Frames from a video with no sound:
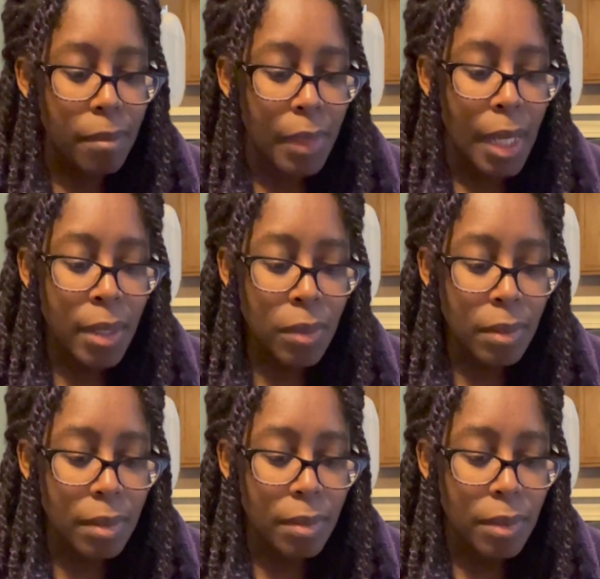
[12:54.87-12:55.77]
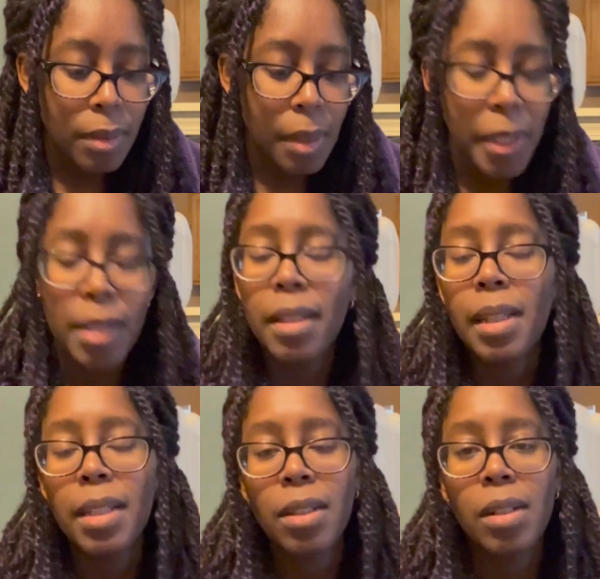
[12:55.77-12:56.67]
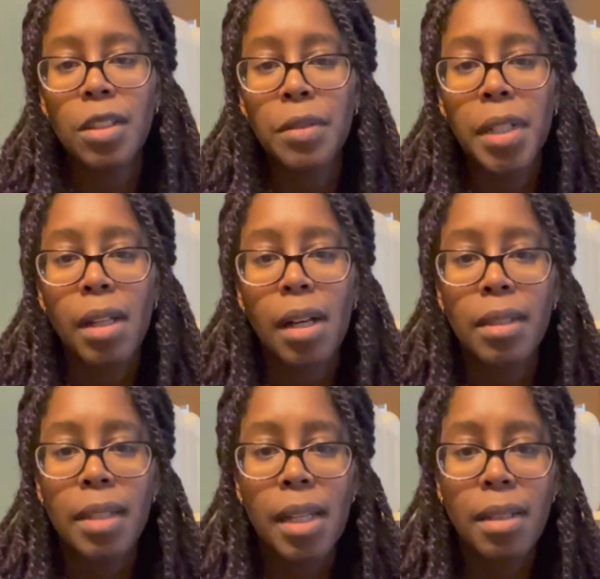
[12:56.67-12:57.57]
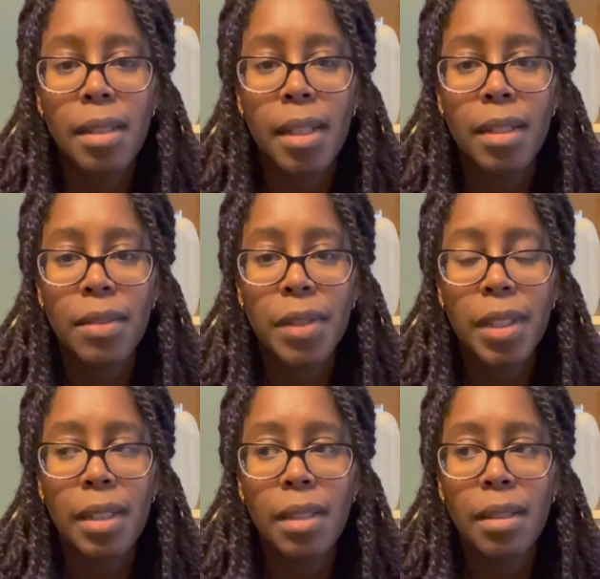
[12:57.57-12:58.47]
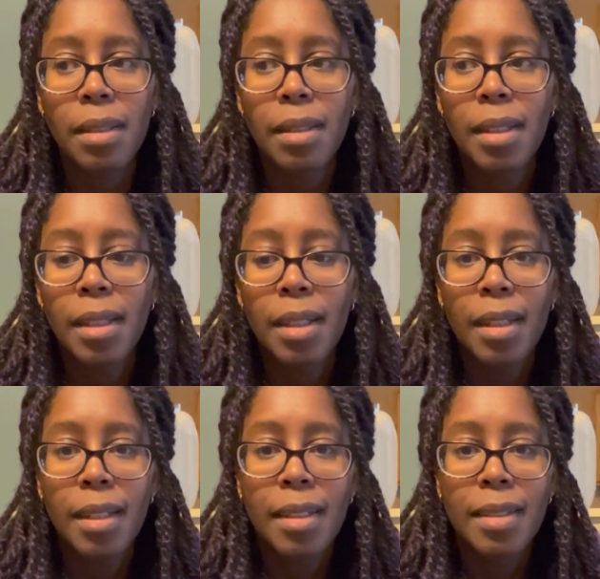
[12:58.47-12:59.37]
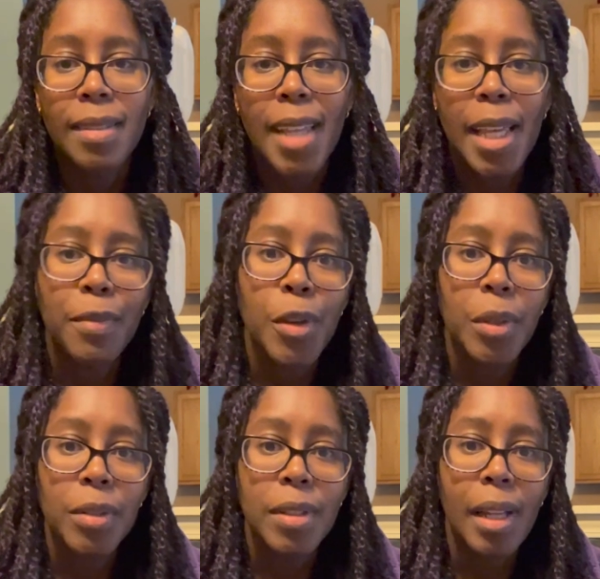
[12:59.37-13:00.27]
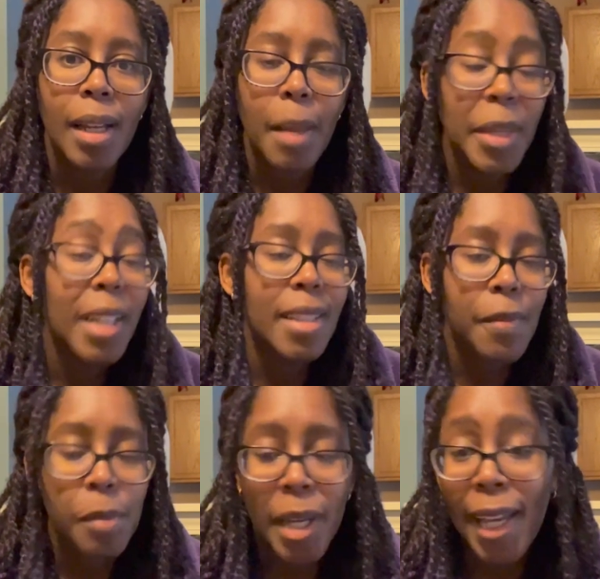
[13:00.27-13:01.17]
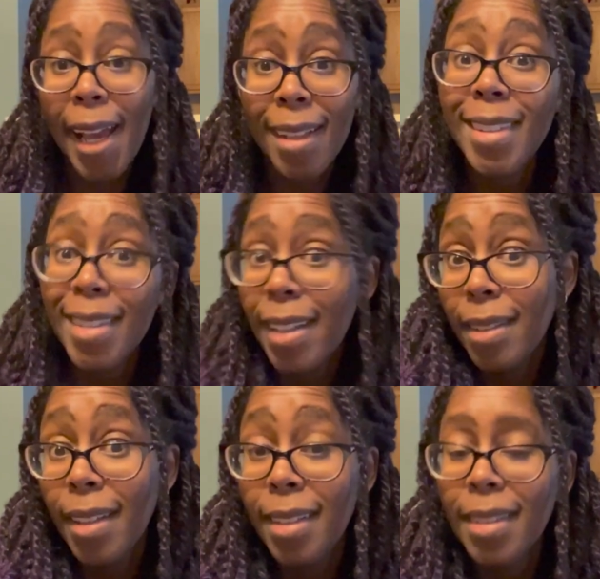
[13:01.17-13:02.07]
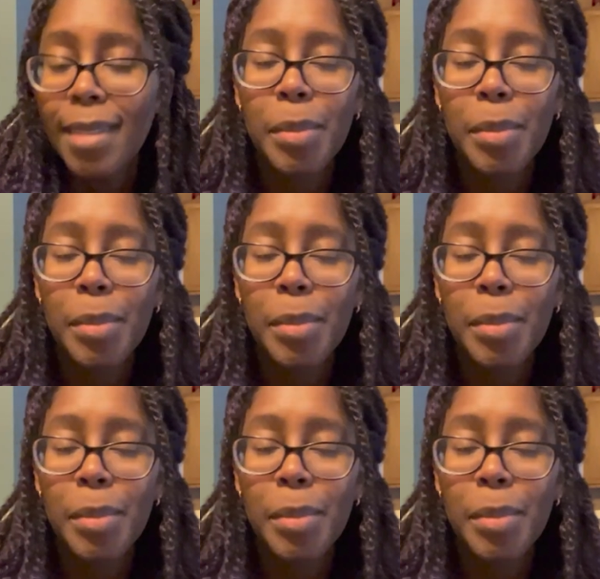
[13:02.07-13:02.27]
I don't I mean until I started doing content, I didn't really take photos a lot. I mean except for my cats. I, I did.